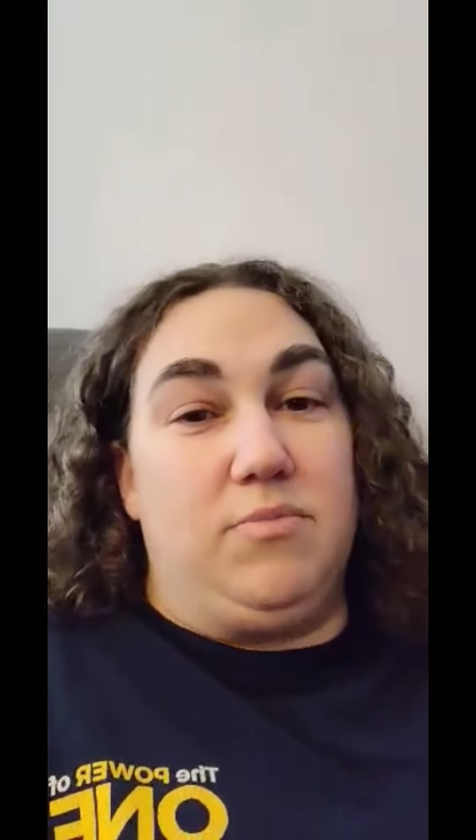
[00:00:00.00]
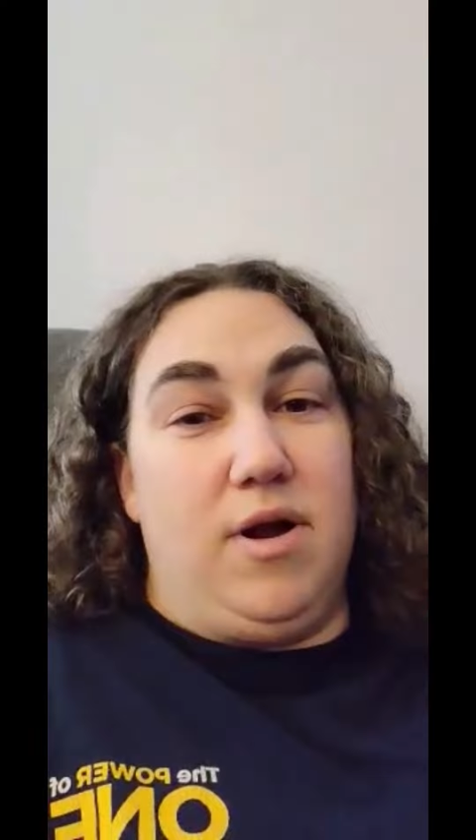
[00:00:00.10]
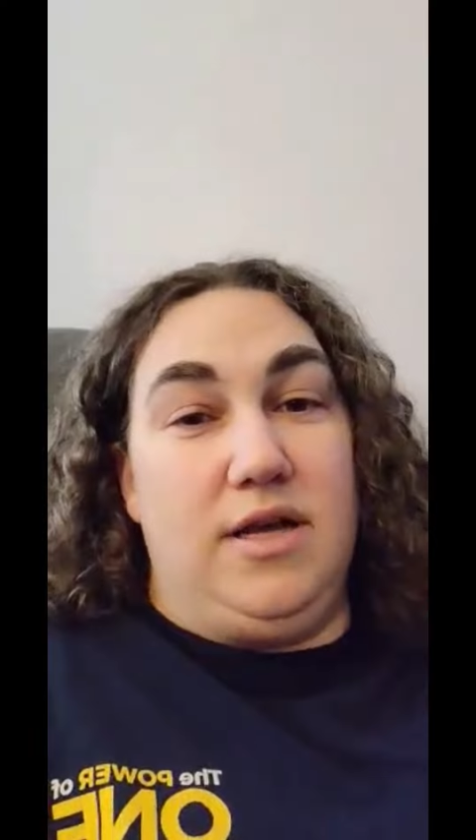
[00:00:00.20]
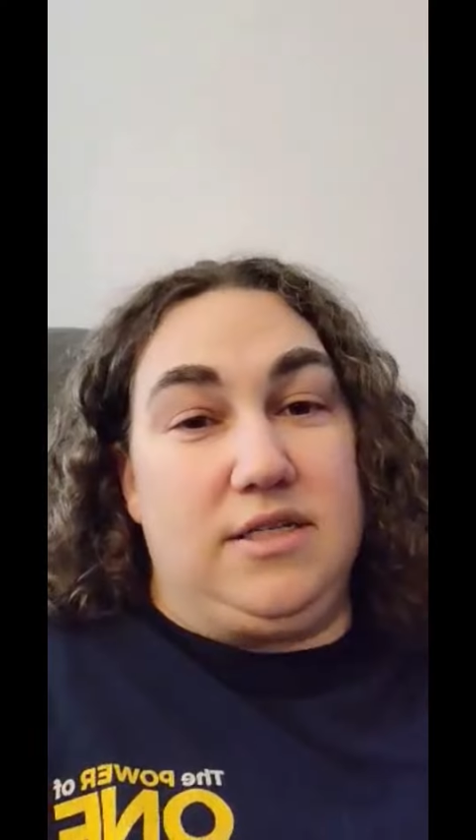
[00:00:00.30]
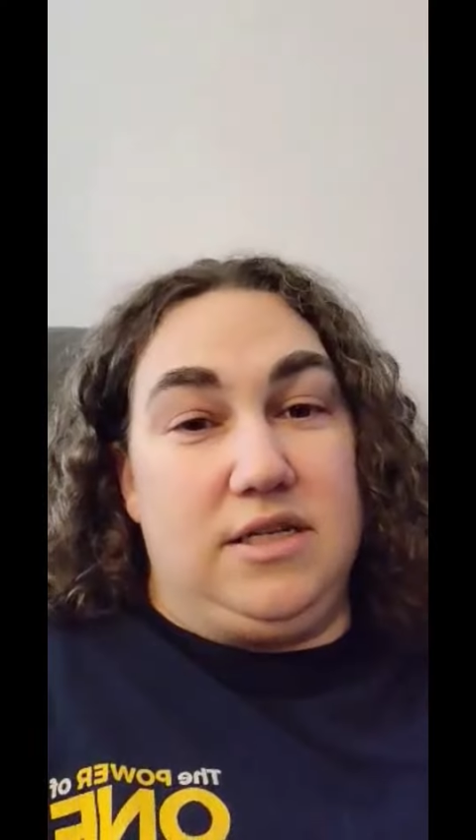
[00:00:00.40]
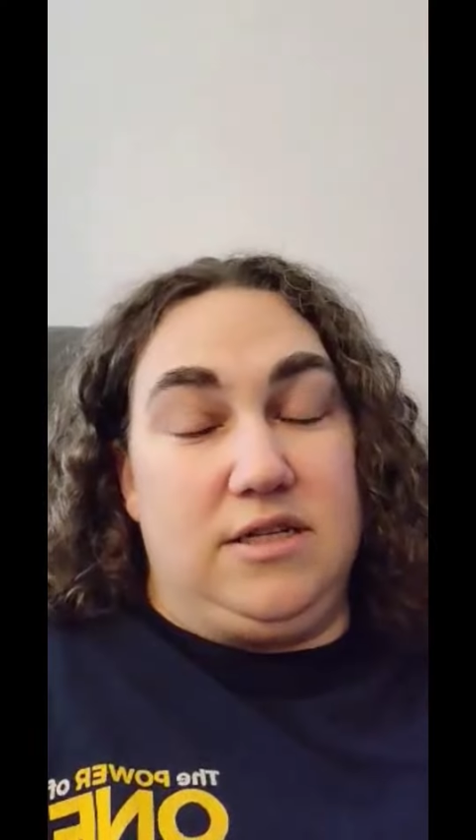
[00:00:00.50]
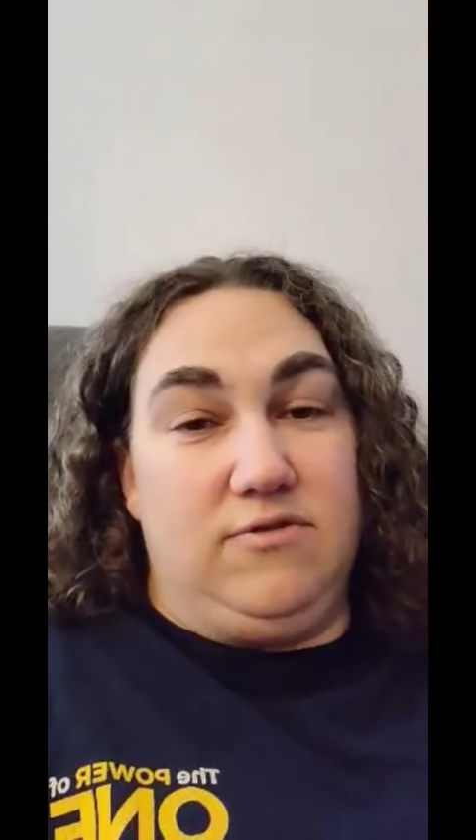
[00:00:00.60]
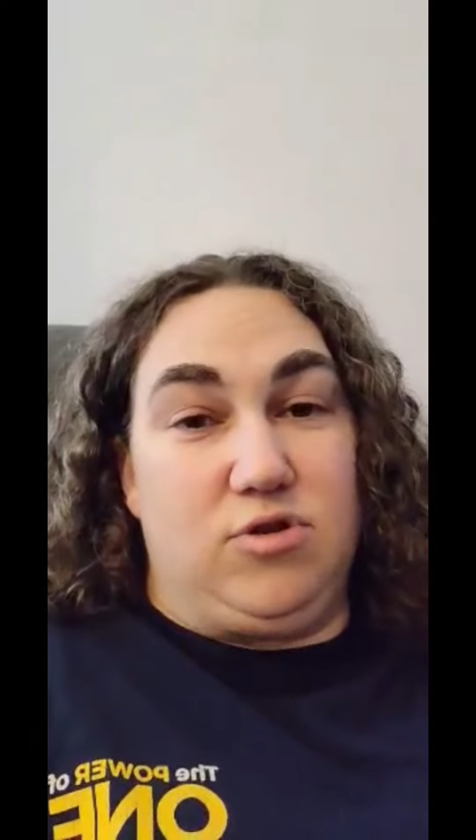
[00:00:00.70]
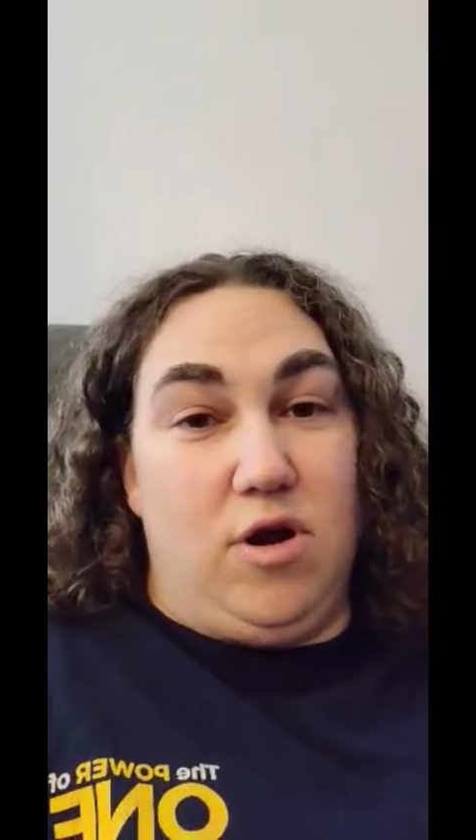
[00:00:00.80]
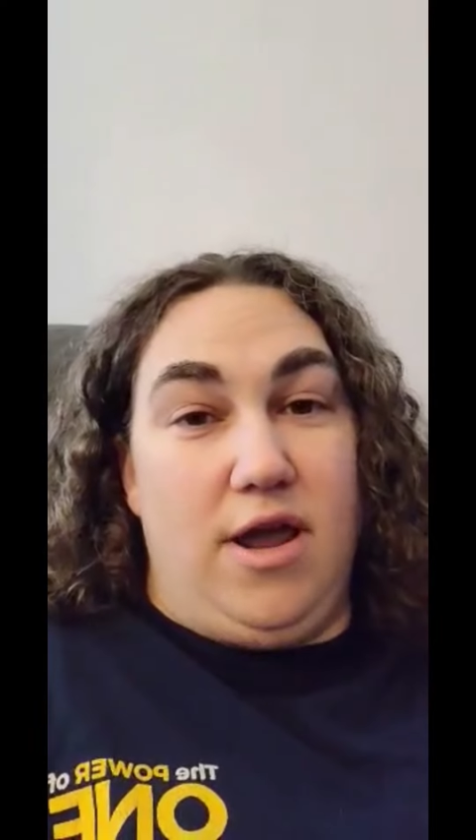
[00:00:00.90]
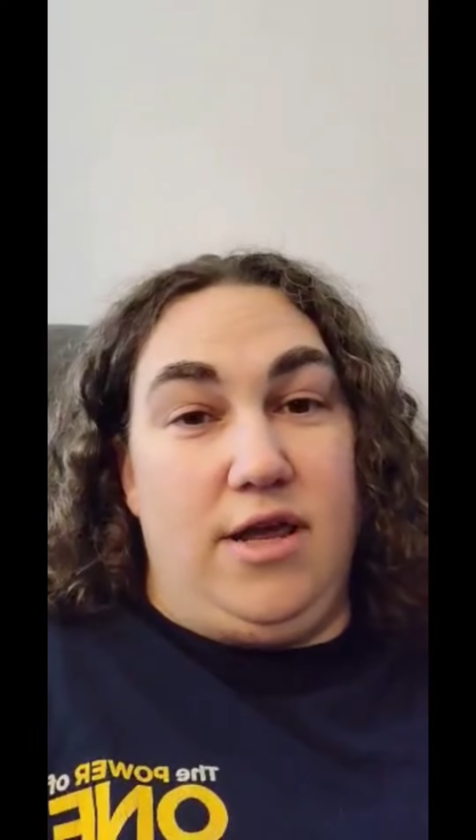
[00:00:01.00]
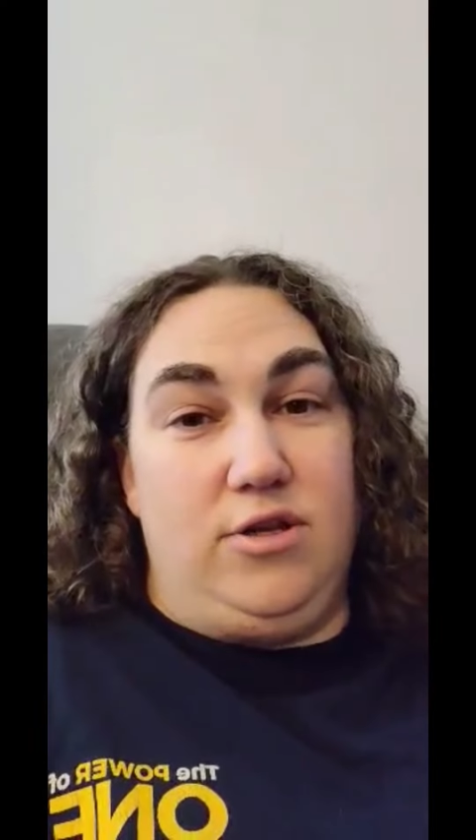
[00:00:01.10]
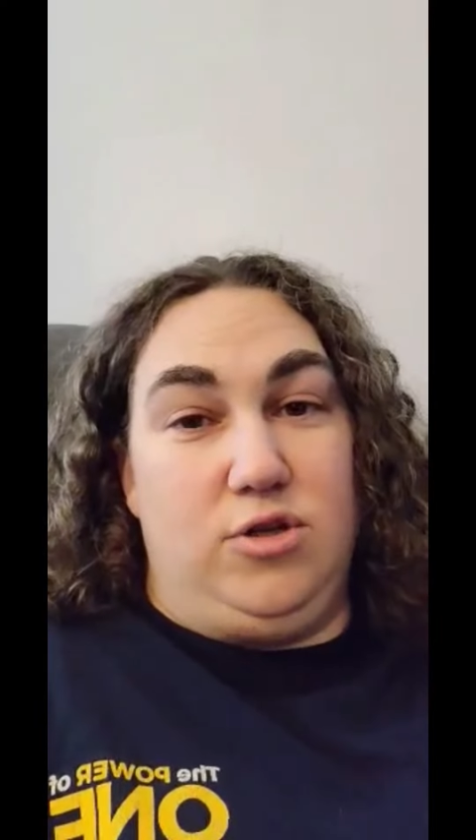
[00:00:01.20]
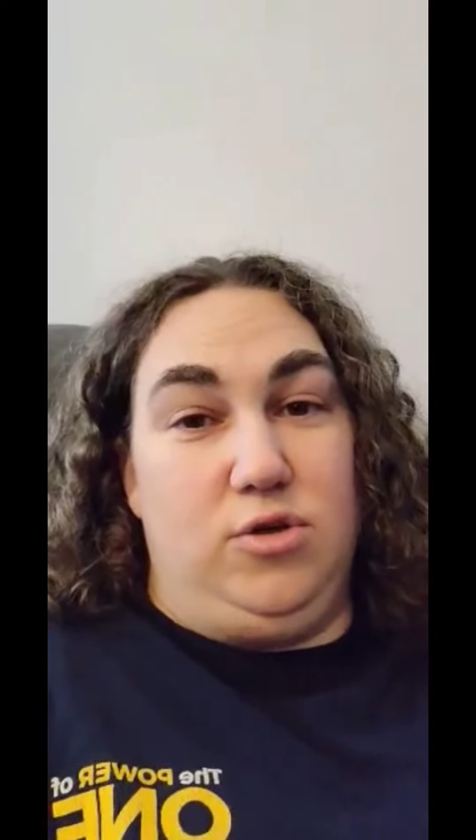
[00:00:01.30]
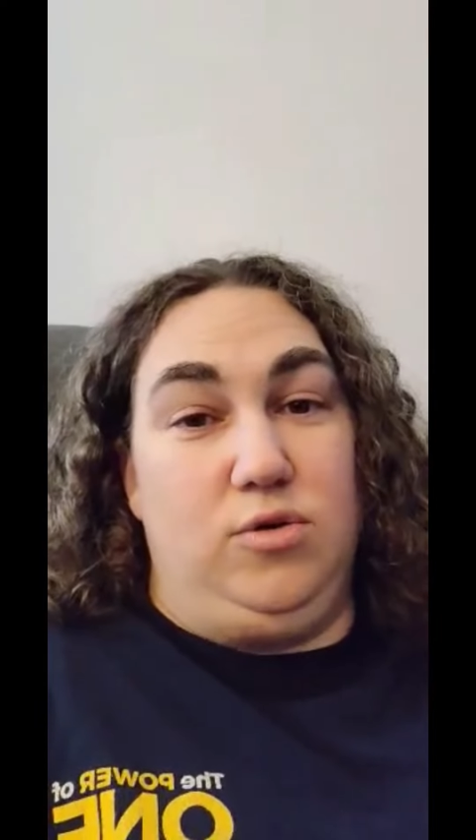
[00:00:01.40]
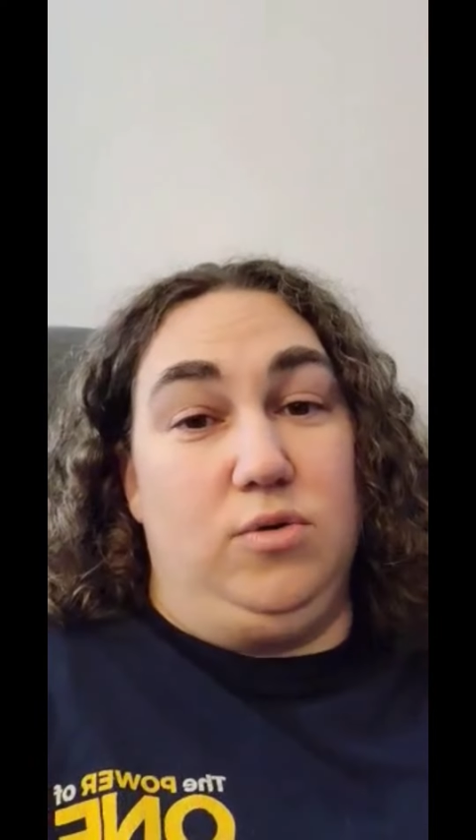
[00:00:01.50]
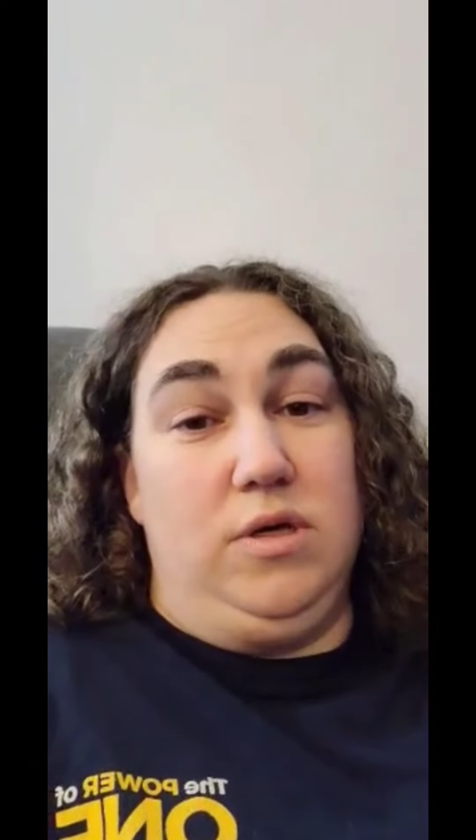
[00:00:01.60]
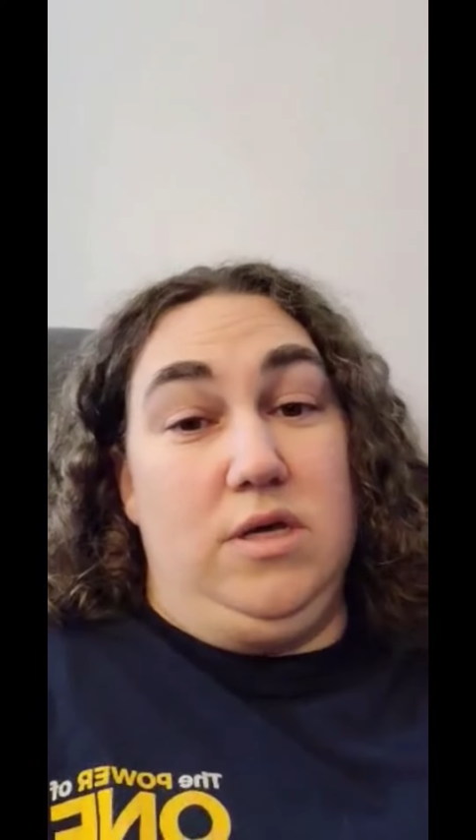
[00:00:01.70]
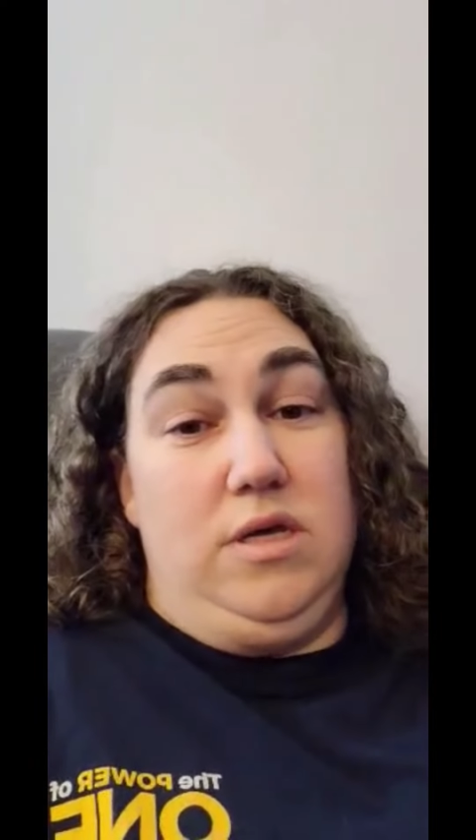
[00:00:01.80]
process of trying to